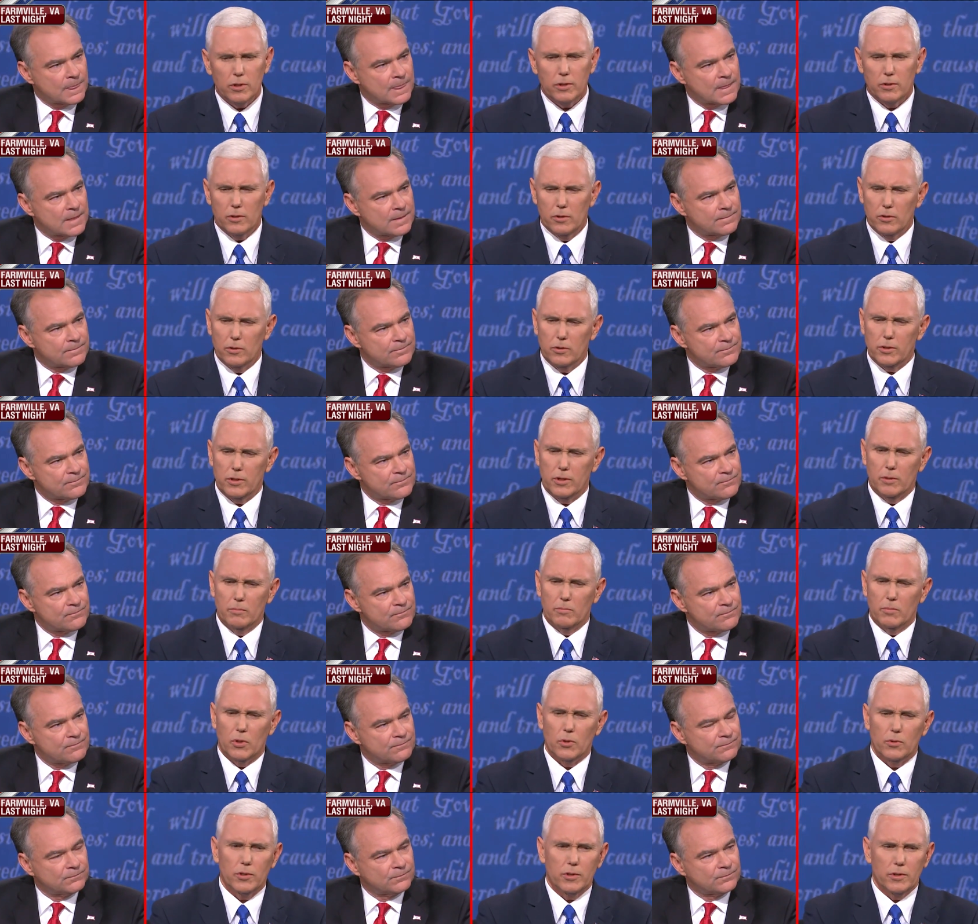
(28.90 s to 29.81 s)
Speaker 1: newly,
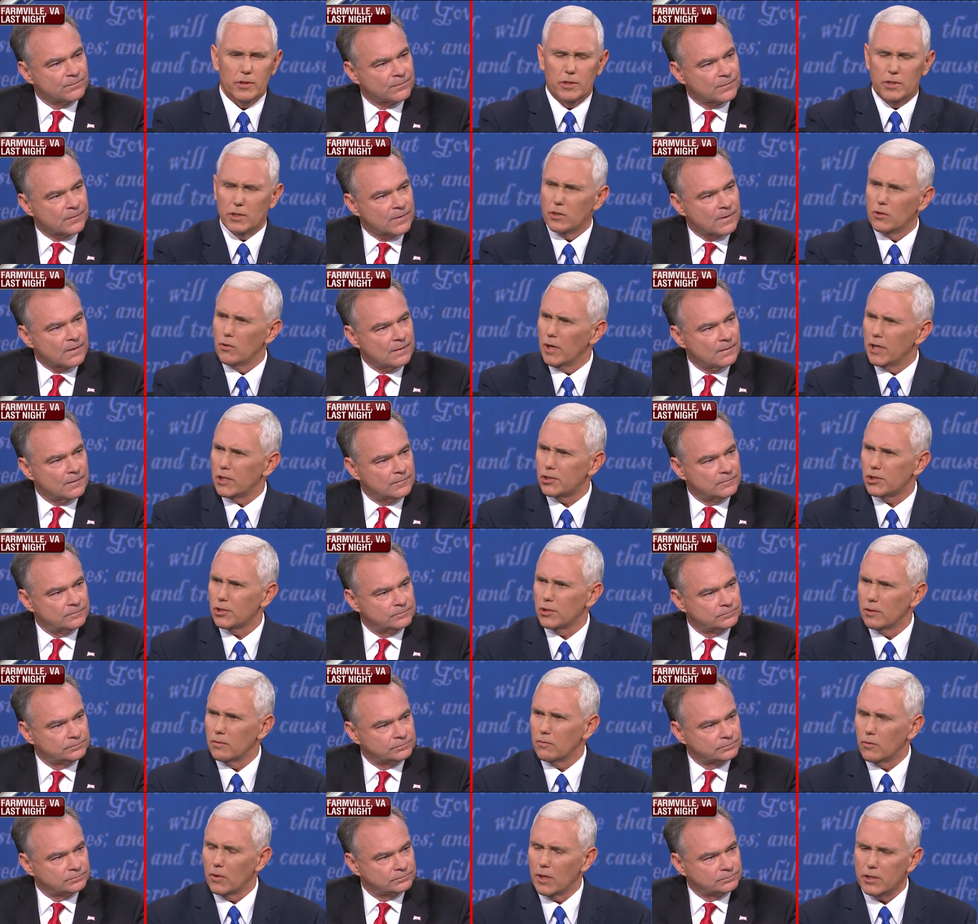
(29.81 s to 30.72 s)
emboldened the
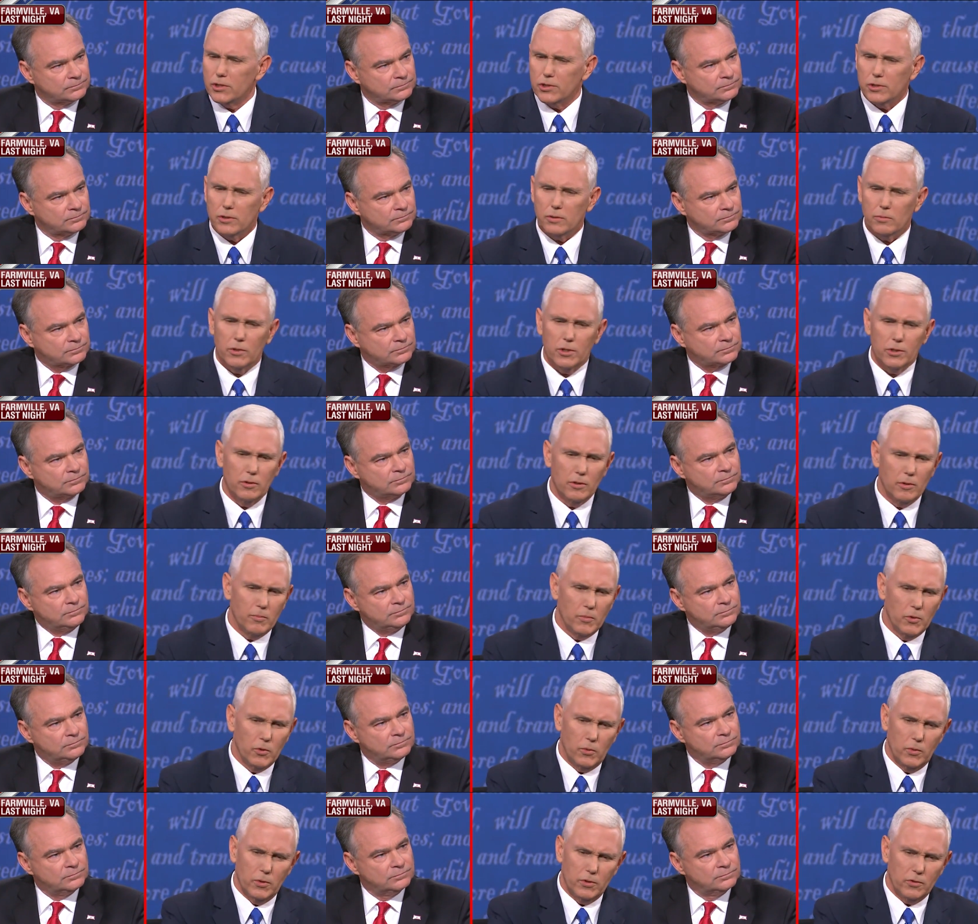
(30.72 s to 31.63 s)
aggression of Russia, whether it
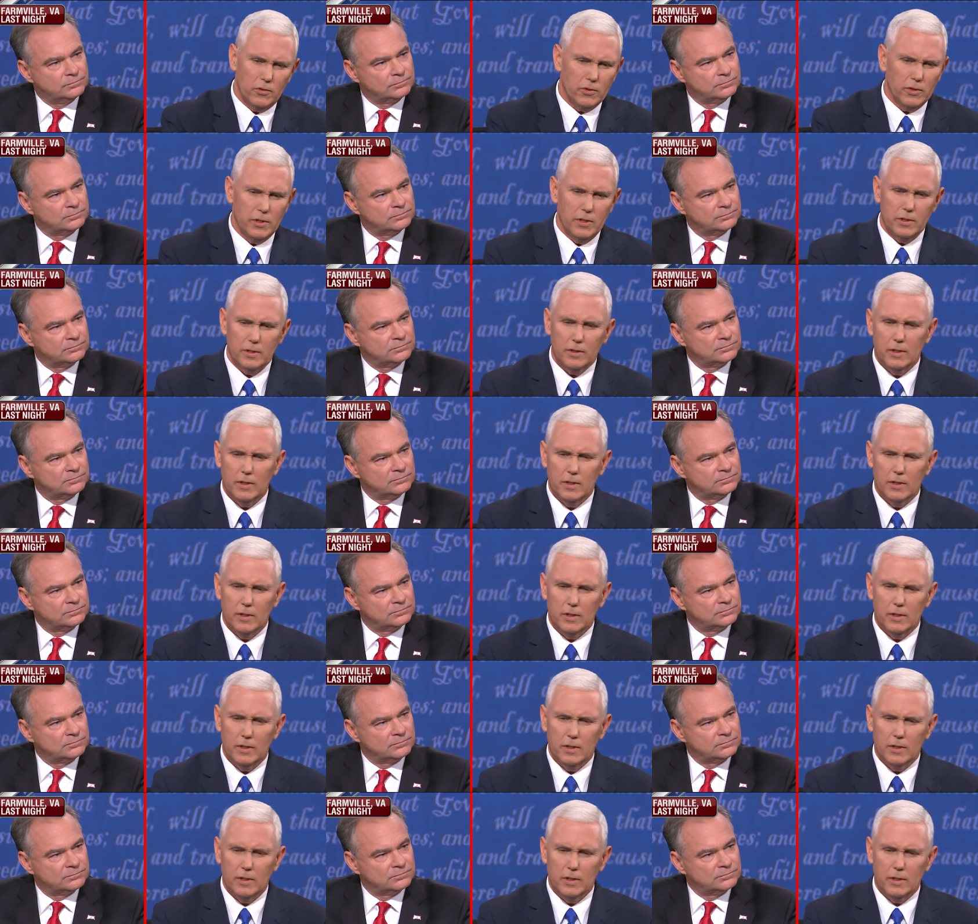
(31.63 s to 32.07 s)
was in